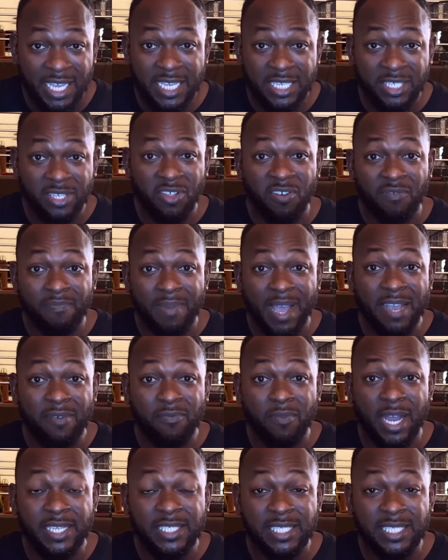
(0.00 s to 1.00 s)
Instead of
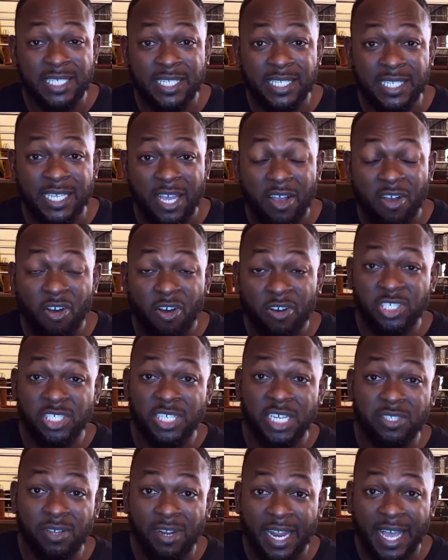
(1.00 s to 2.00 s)
buying one jeans,
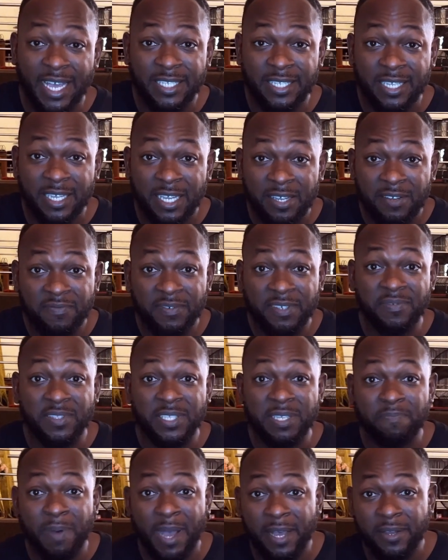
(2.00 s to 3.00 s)
$100,
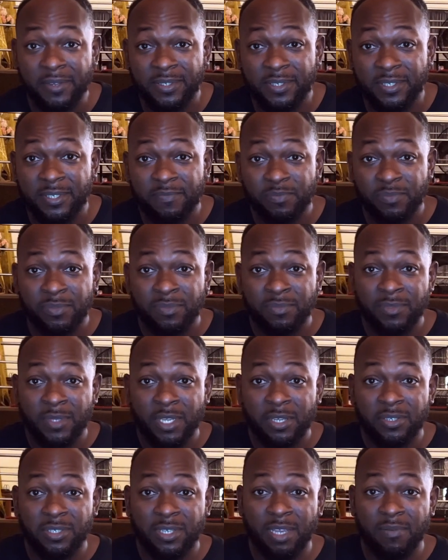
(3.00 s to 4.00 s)

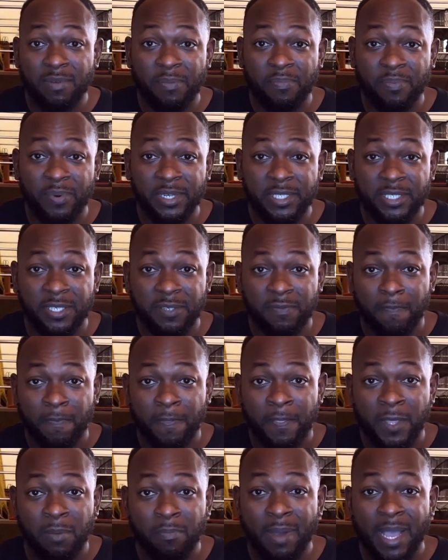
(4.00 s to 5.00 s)
£50. You get my point?
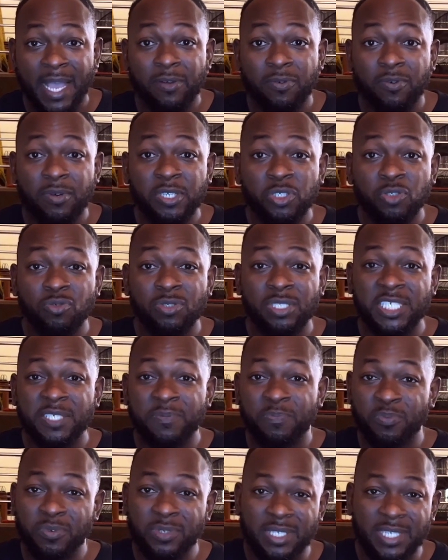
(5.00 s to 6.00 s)
By going through this
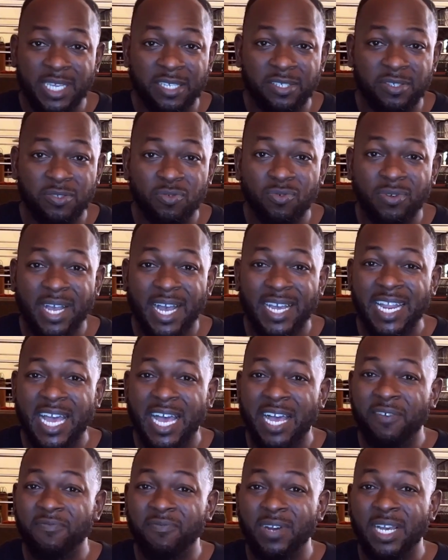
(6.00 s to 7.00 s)
process, you can
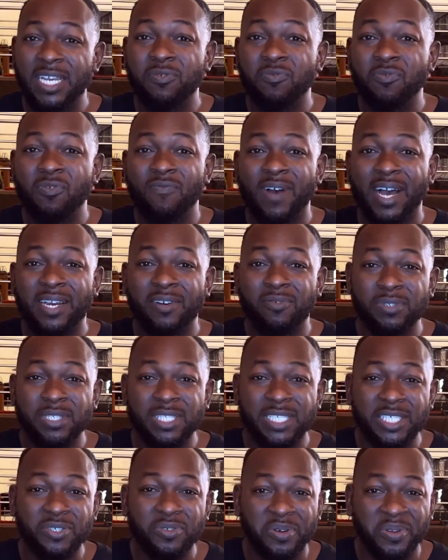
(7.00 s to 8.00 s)
avoid
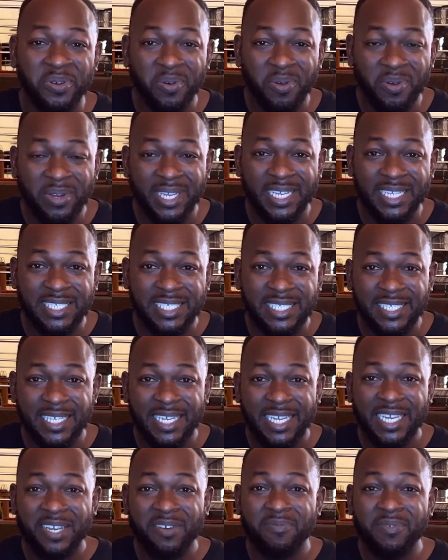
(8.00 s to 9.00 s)
overloading your luggage
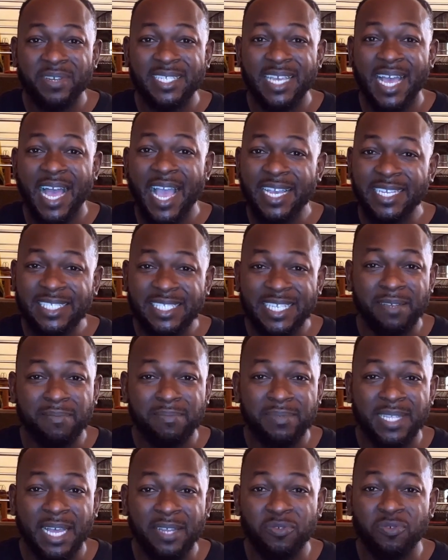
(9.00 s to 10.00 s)
with
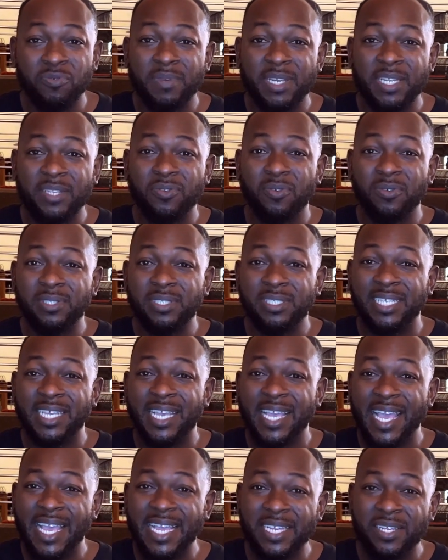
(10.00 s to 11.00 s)
items that you may not
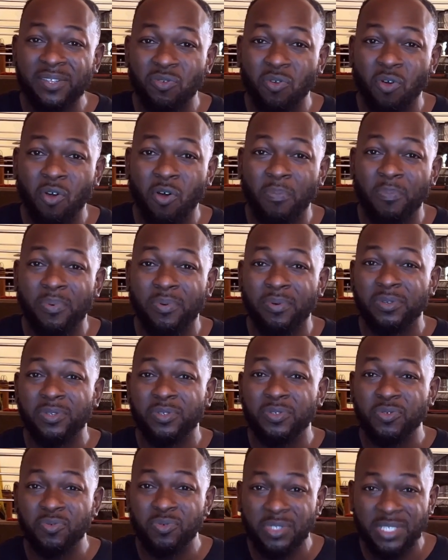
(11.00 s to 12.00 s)
end up
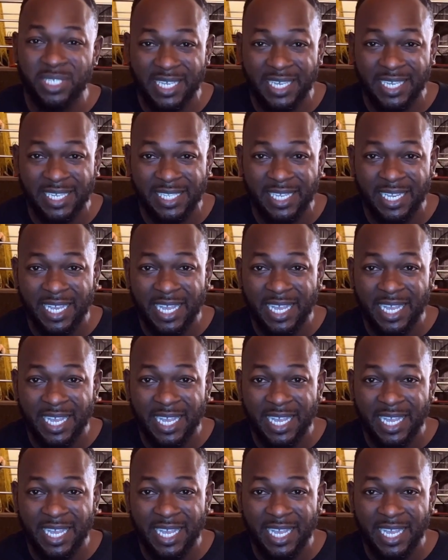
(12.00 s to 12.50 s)
using.